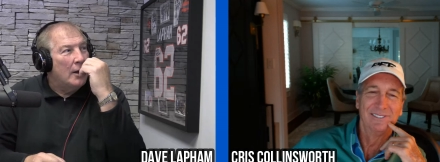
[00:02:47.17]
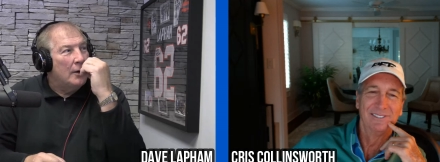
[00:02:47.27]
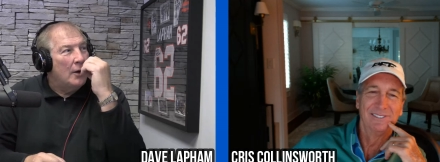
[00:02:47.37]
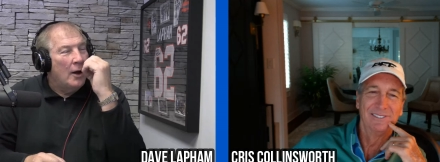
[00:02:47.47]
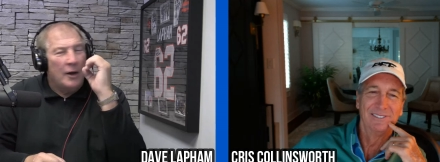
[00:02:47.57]

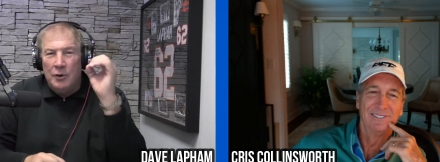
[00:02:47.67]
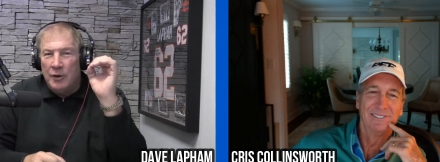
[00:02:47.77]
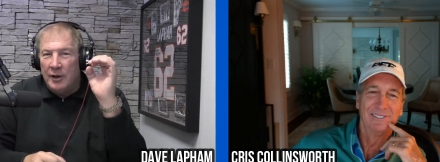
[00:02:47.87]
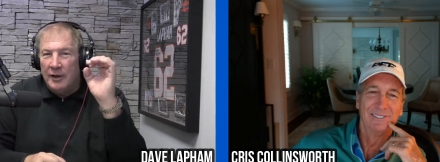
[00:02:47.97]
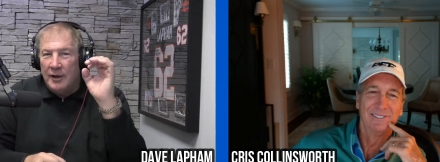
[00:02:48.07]
Speaker 1: are you going to
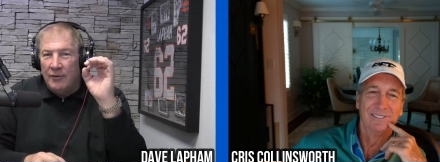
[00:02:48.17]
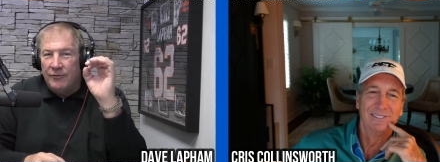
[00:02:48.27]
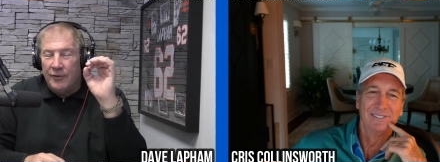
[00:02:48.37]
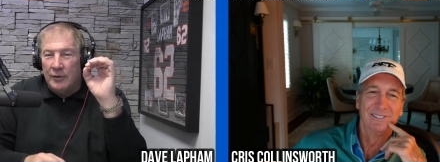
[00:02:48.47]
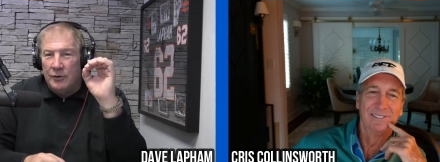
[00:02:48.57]
give?
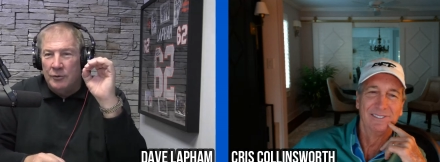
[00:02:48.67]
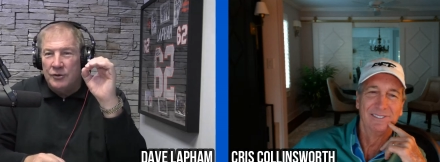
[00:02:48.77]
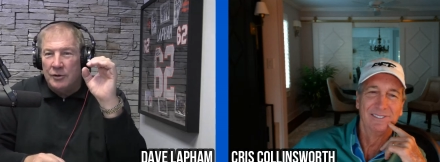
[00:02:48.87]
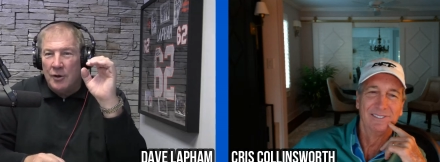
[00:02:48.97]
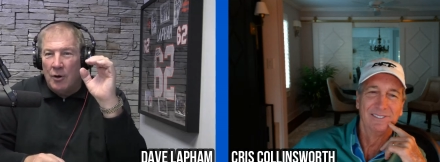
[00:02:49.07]
You should
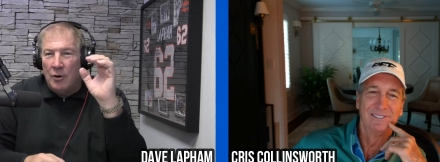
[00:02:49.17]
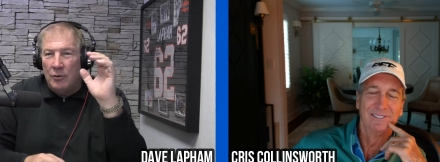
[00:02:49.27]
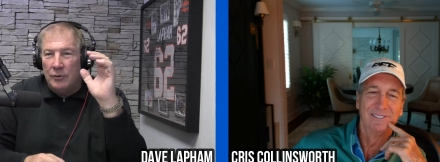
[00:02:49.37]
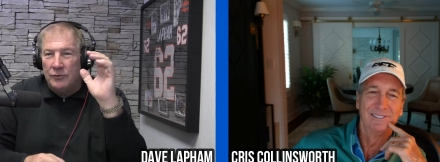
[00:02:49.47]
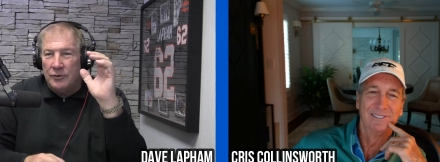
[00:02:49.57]
go
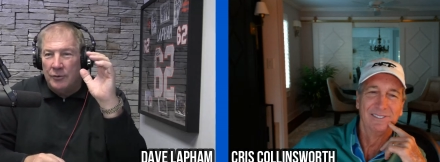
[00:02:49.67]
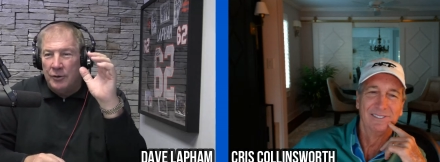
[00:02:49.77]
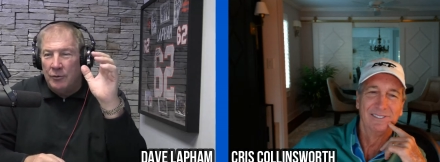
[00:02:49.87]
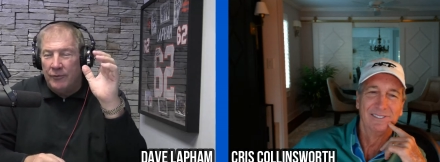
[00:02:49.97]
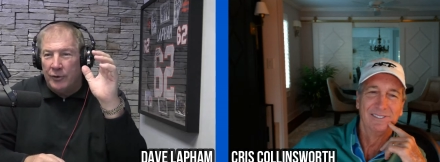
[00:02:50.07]
to a
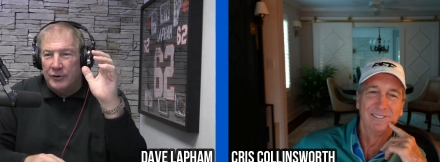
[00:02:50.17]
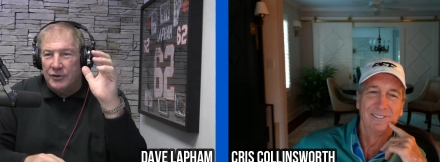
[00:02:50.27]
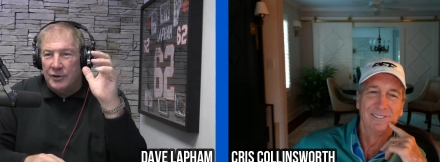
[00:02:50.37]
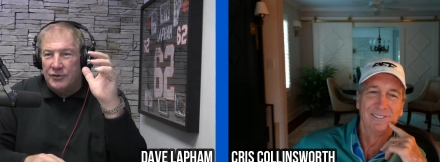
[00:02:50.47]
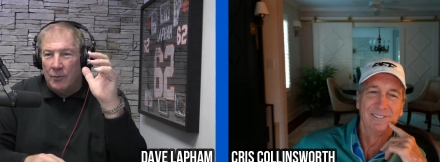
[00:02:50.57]
university
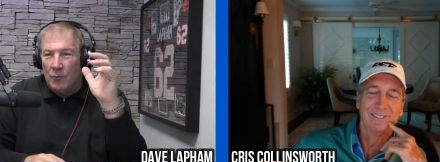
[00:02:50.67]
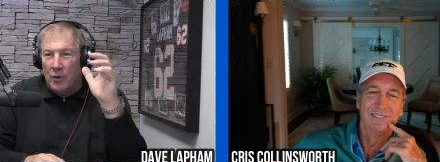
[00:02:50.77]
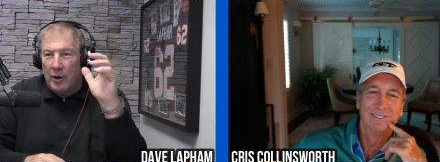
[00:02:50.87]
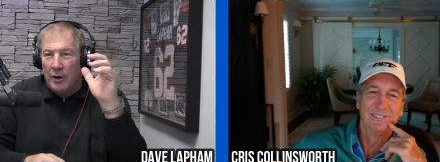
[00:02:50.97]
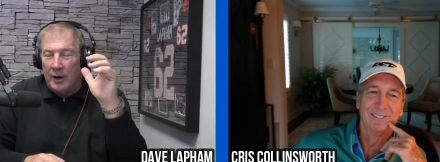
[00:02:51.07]

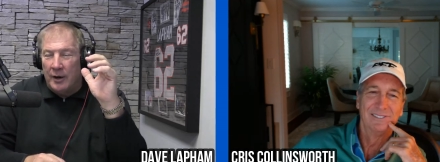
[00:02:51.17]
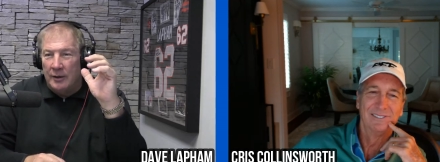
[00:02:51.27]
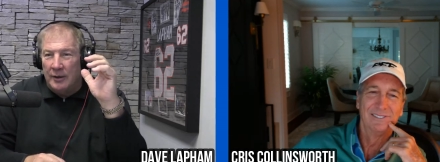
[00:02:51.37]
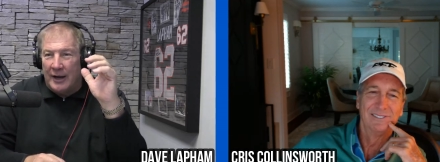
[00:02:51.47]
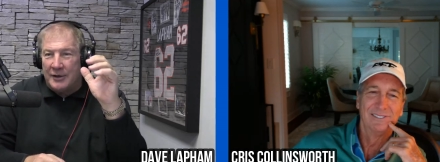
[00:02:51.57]
somewhere and
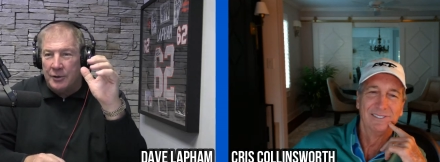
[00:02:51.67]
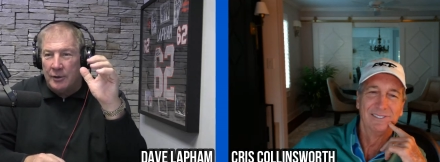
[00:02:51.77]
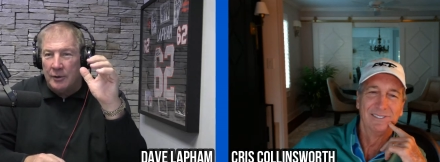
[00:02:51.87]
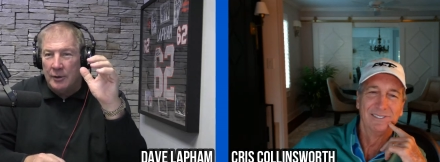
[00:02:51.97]
lecture